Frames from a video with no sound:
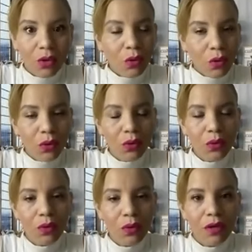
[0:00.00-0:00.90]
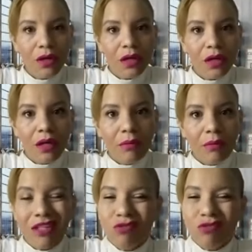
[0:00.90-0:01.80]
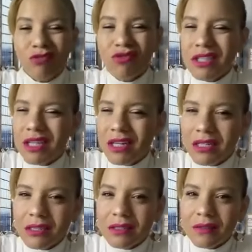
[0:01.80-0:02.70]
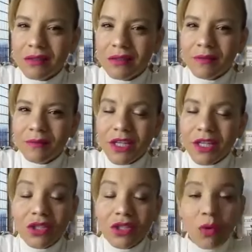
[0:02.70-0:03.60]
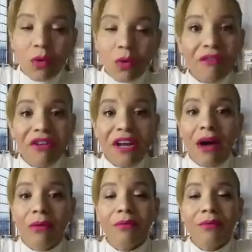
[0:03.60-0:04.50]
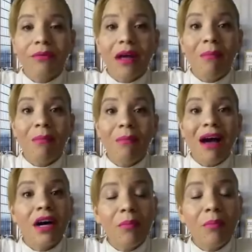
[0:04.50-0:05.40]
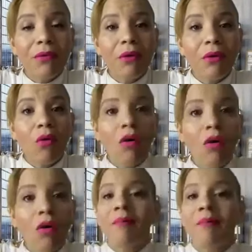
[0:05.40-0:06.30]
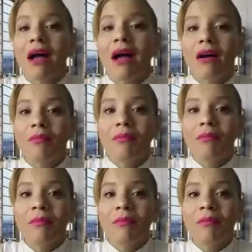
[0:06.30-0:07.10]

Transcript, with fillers: Whew. But it's resilience. It's knowing I'm never down. I'm either up or I'm getting back up.